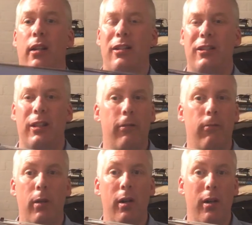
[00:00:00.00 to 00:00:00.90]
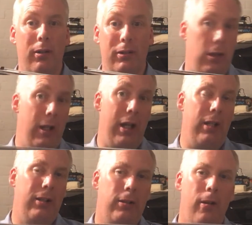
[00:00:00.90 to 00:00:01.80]
It still works,
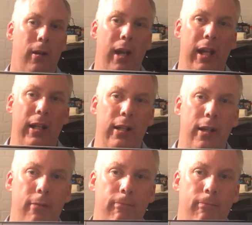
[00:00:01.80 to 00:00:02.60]
and it's got a,